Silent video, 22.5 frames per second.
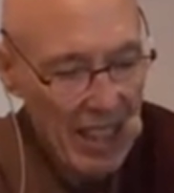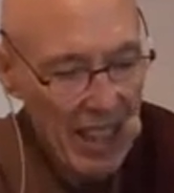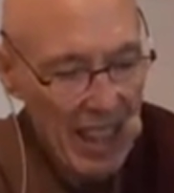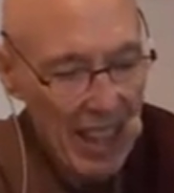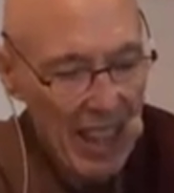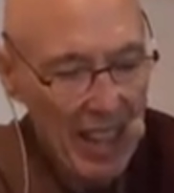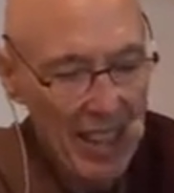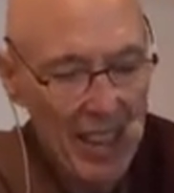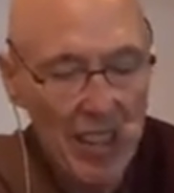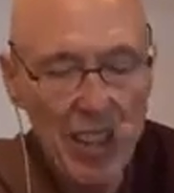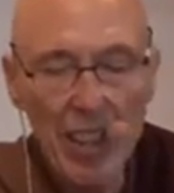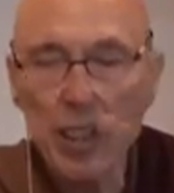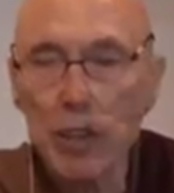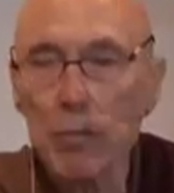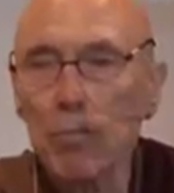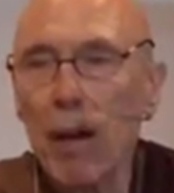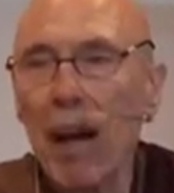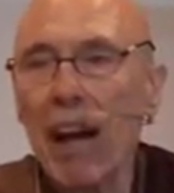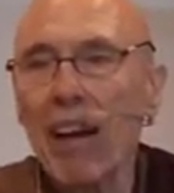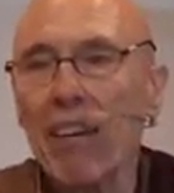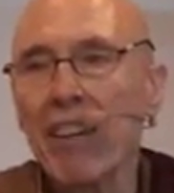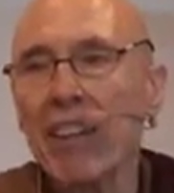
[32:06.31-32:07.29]
And his
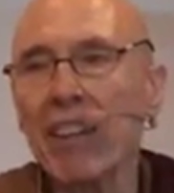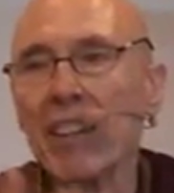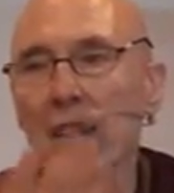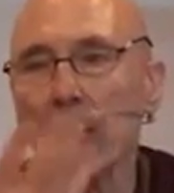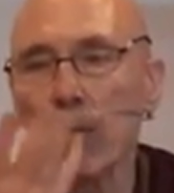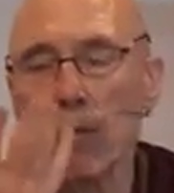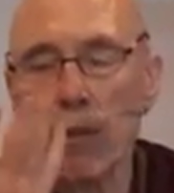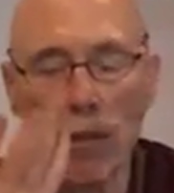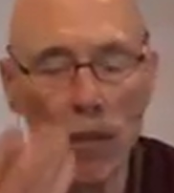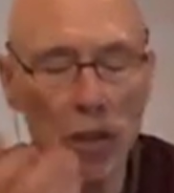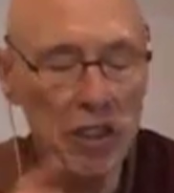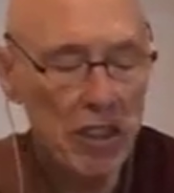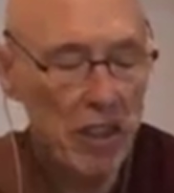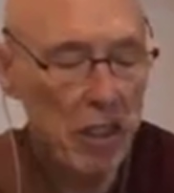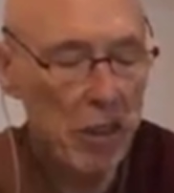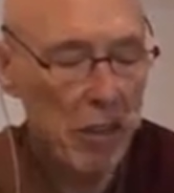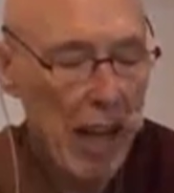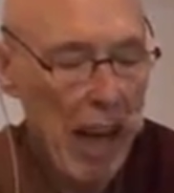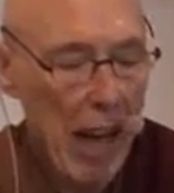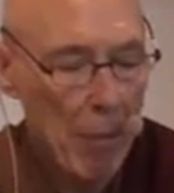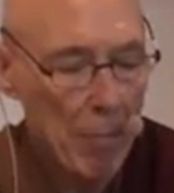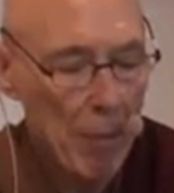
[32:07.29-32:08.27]
parents were
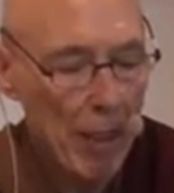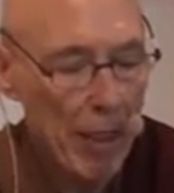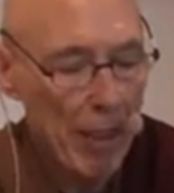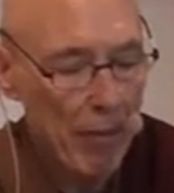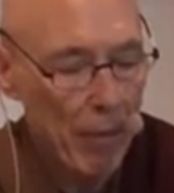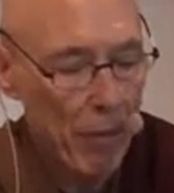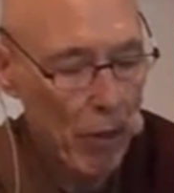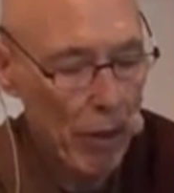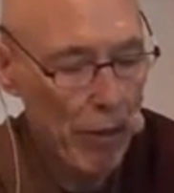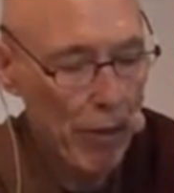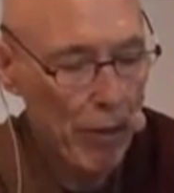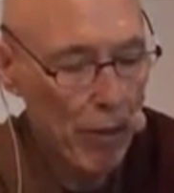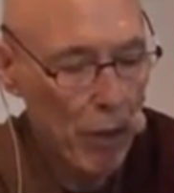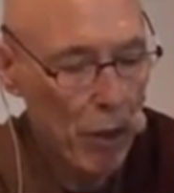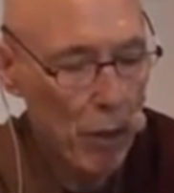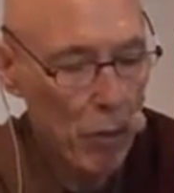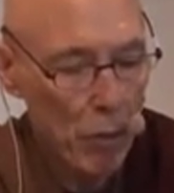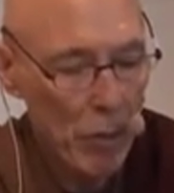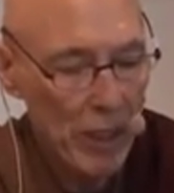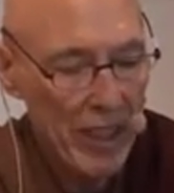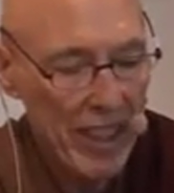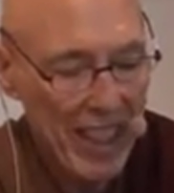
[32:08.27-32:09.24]
also happy for a
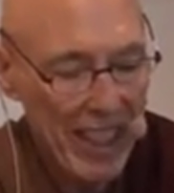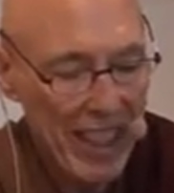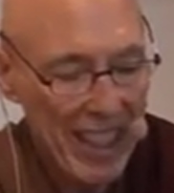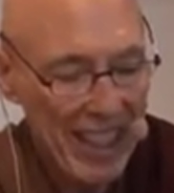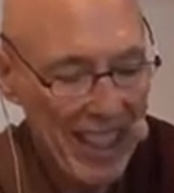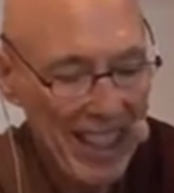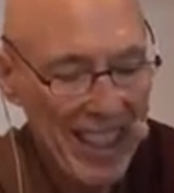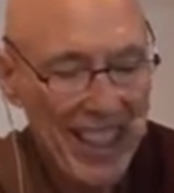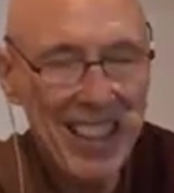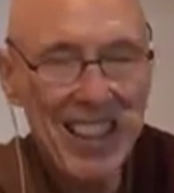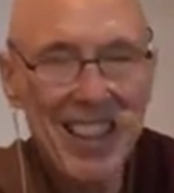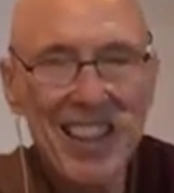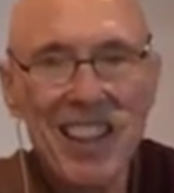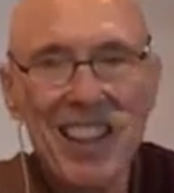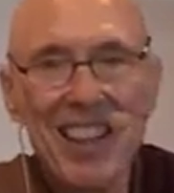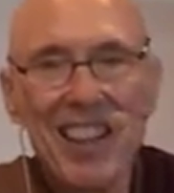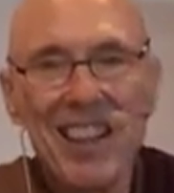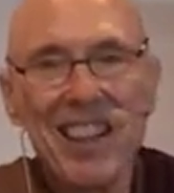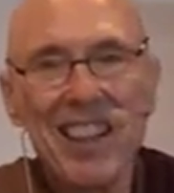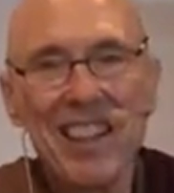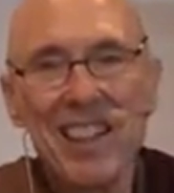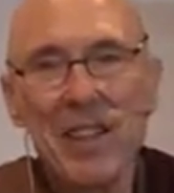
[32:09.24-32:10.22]
full week.
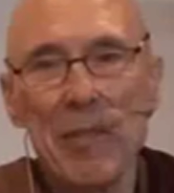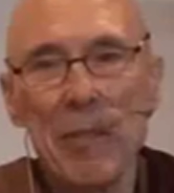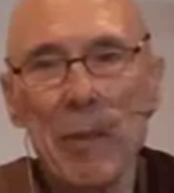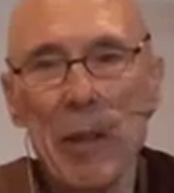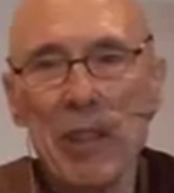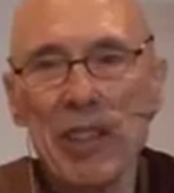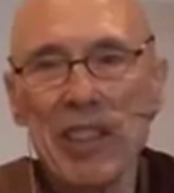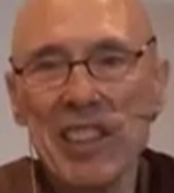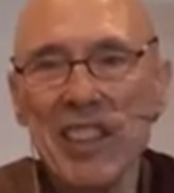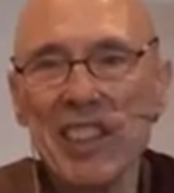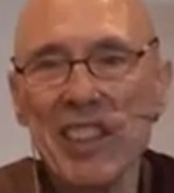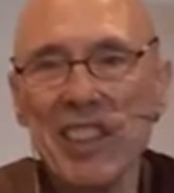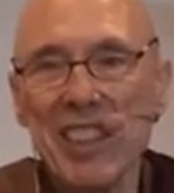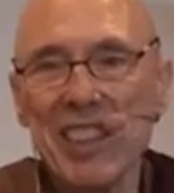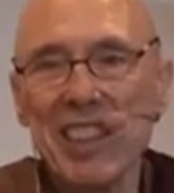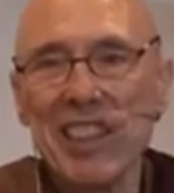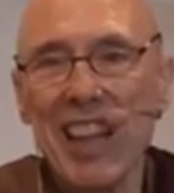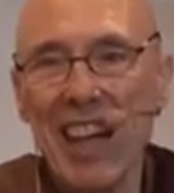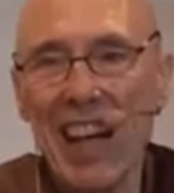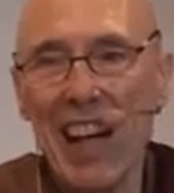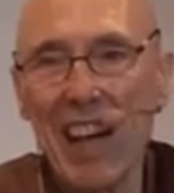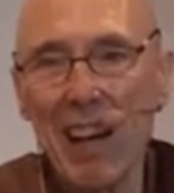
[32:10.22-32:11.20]
Because
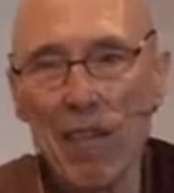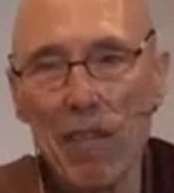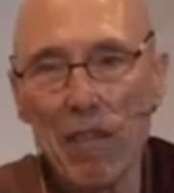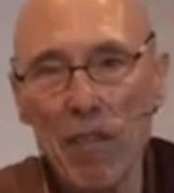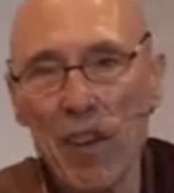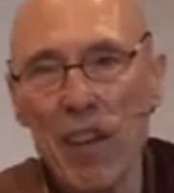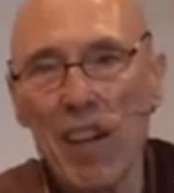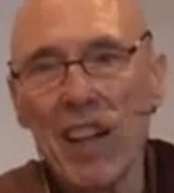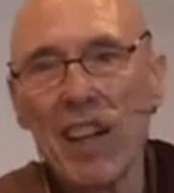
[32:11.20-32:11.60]
they have